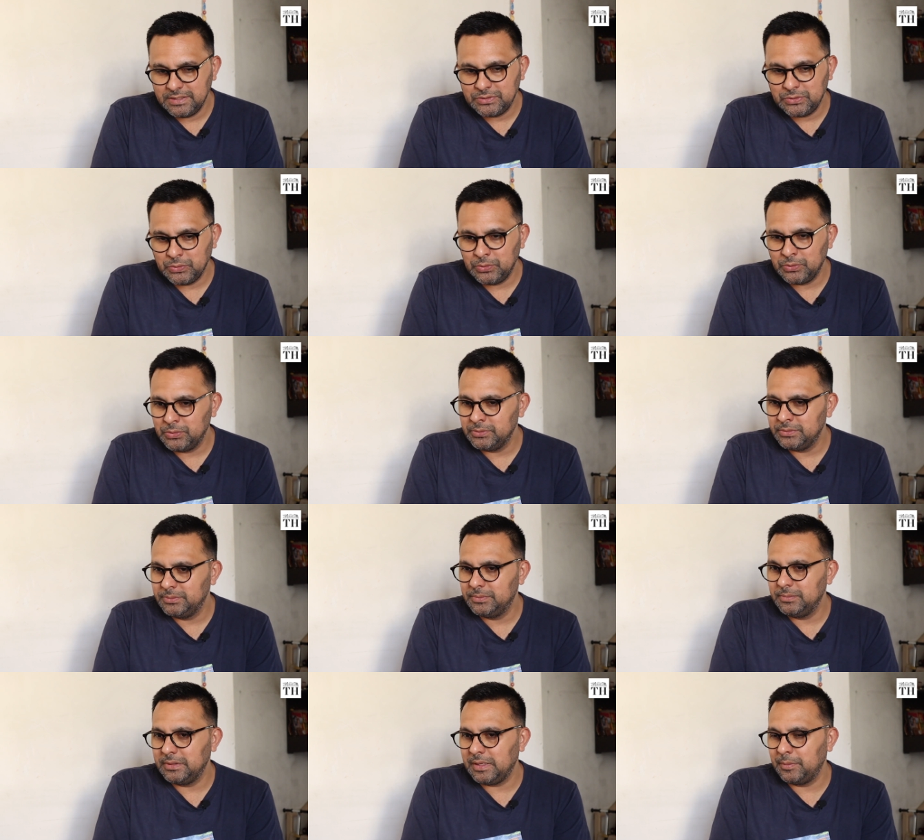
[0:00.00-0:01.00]
So,
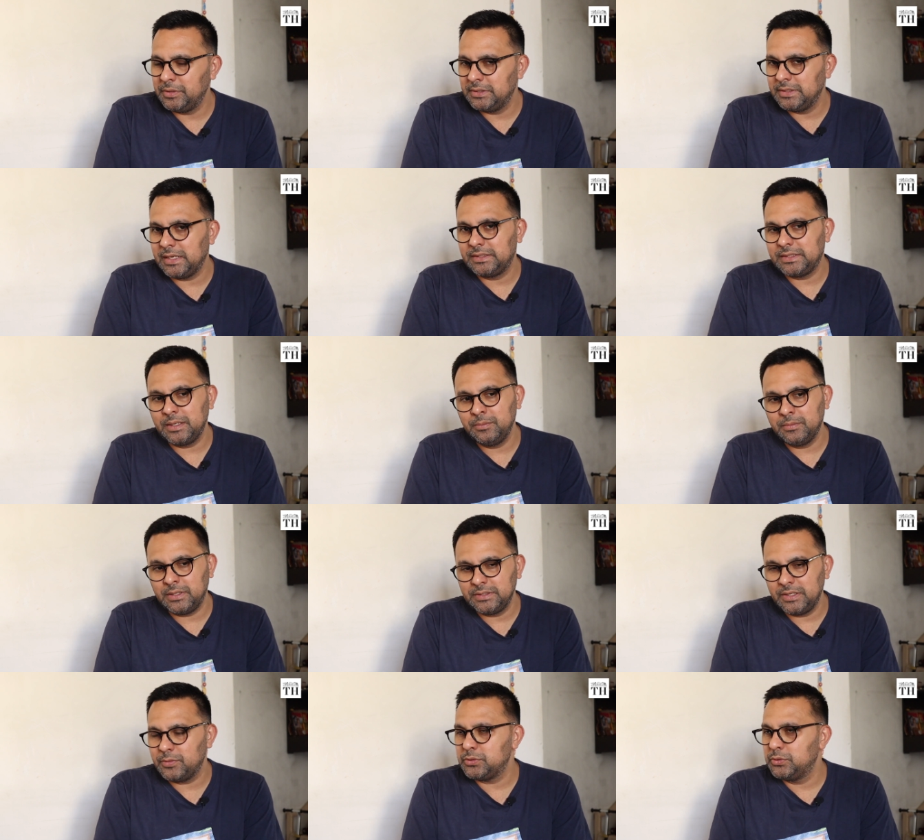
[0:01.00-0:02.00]
I mean, that time
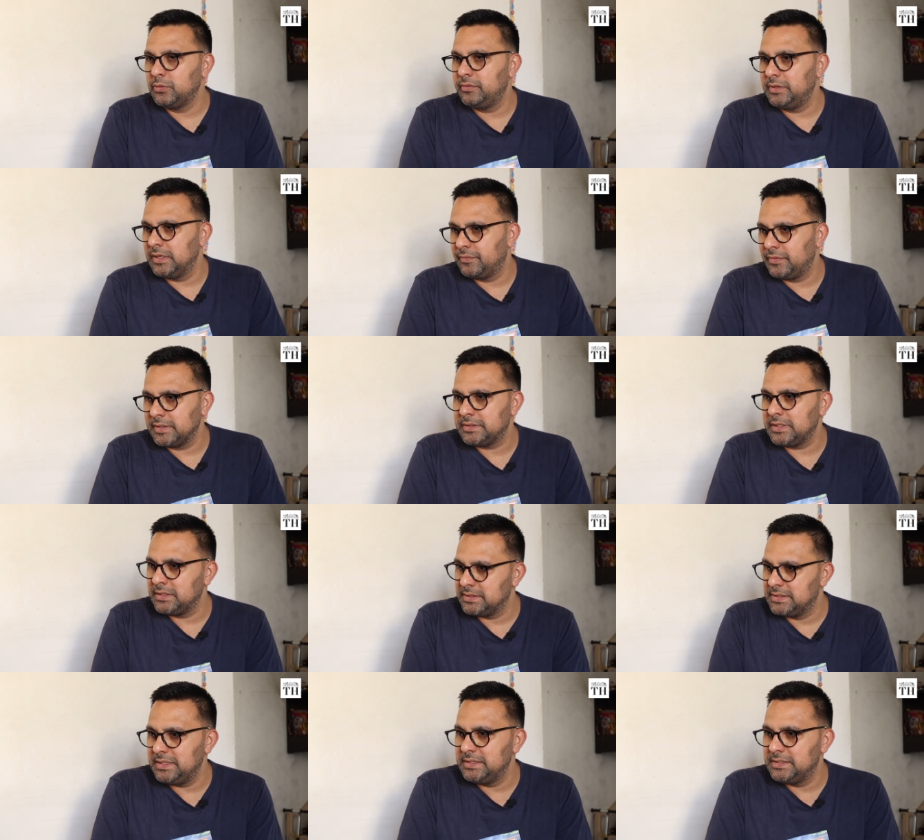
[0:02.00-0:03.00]
there was no VFX
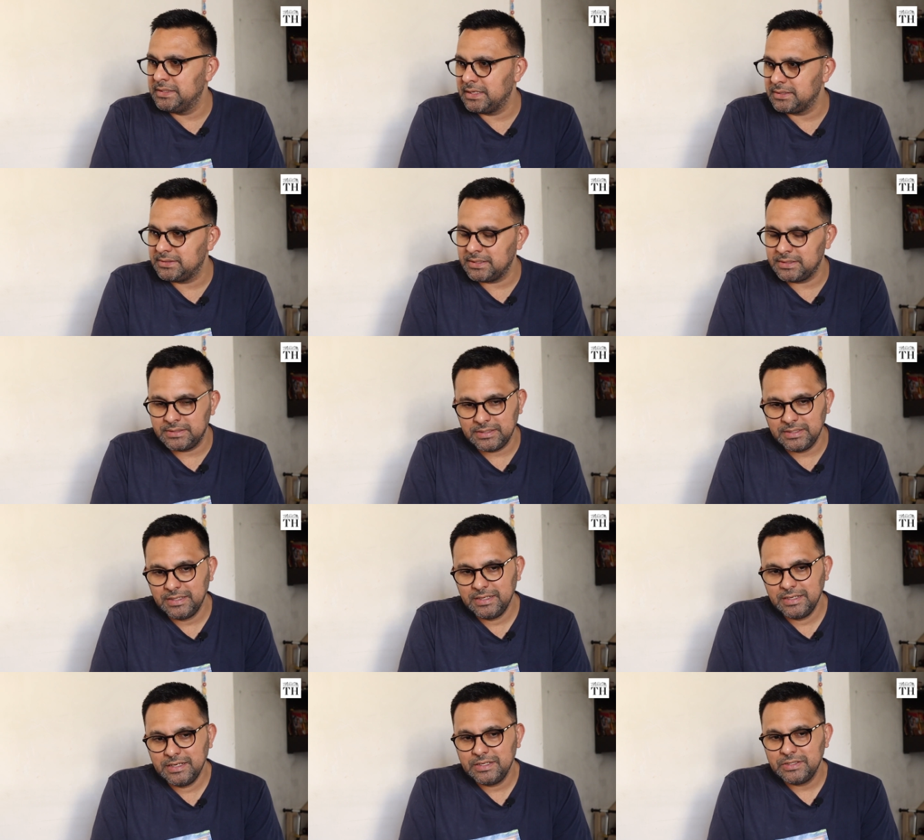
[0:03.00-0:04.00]
and CG as such.
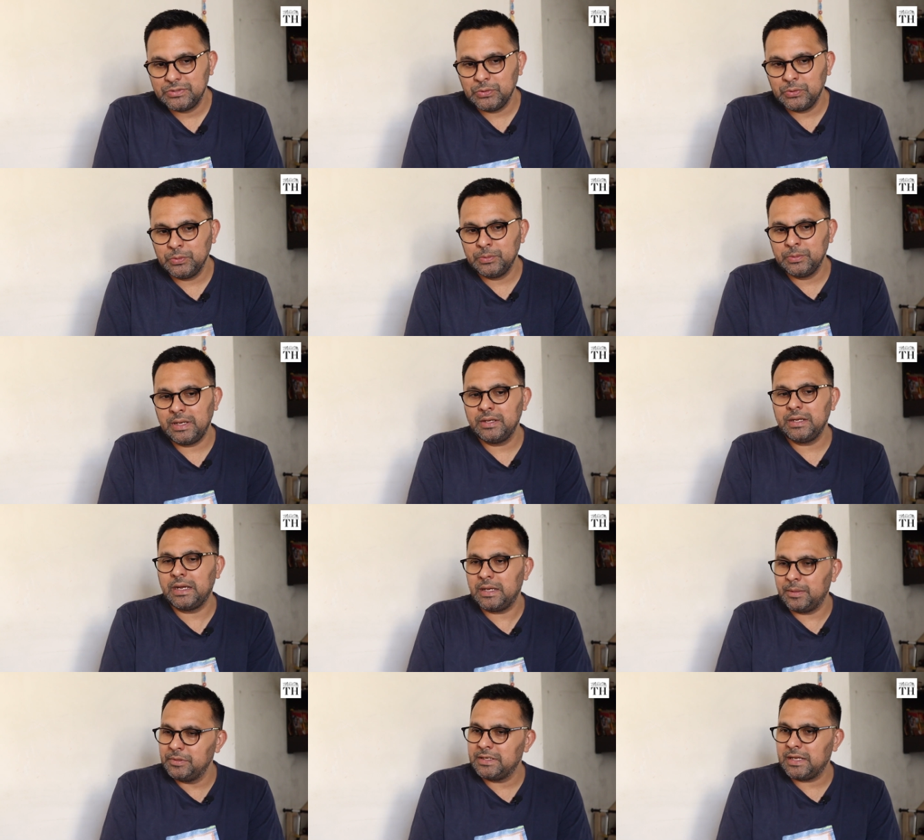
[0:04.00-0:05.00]
So,
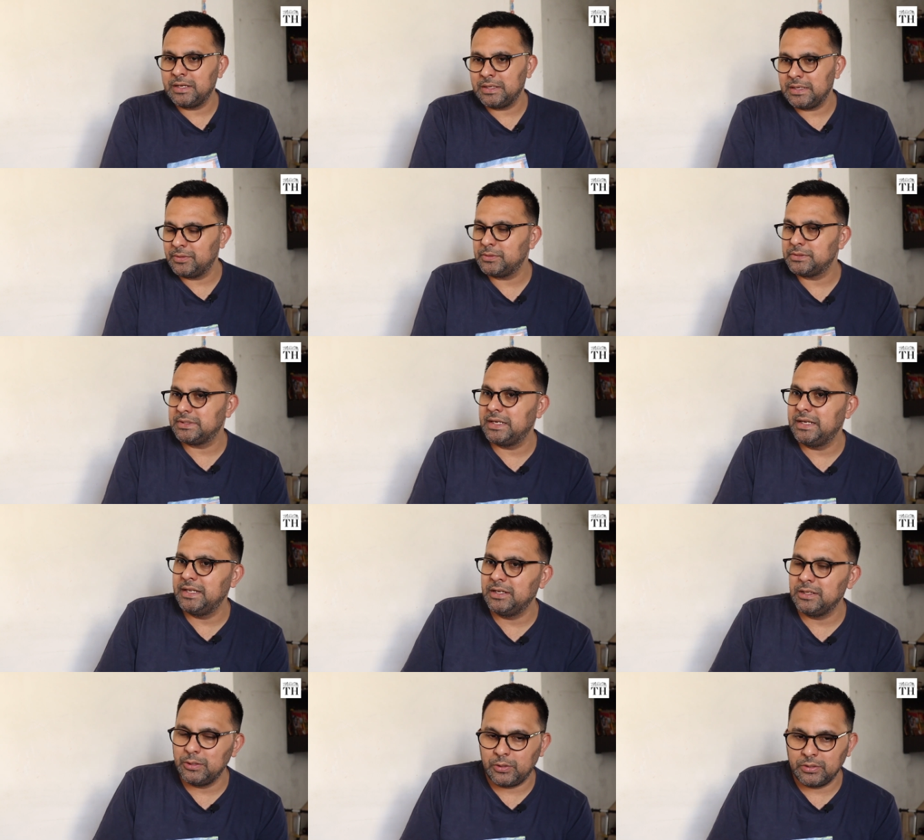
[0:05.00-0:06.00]
I was
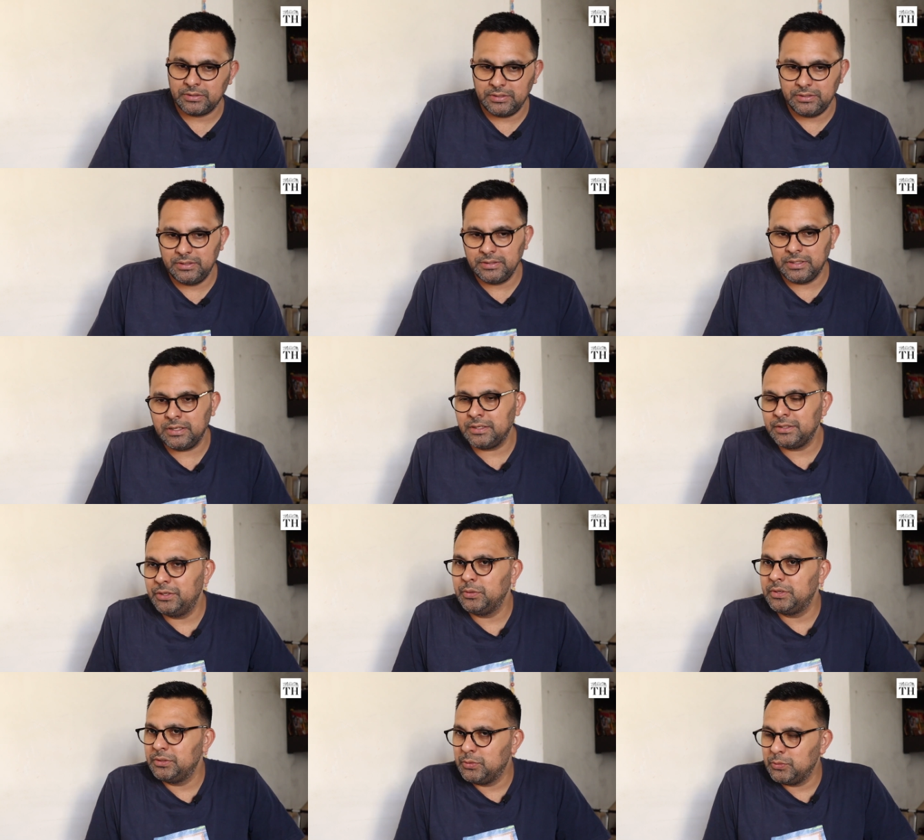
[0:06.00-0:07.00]
reading a lot
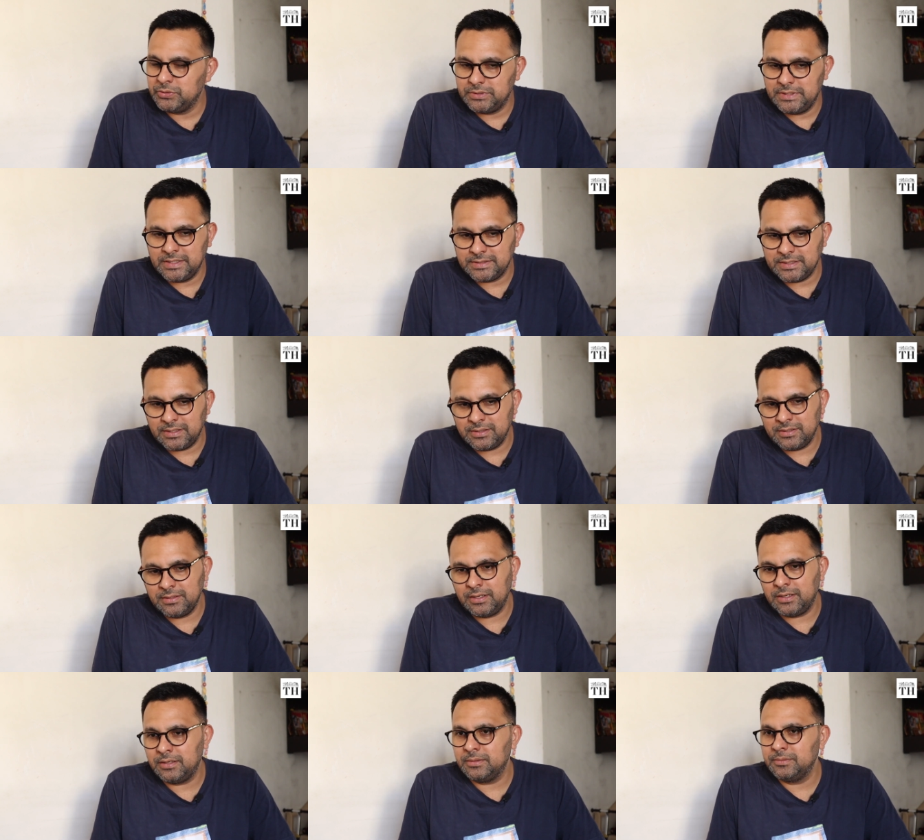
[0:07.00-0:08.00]
during those days, and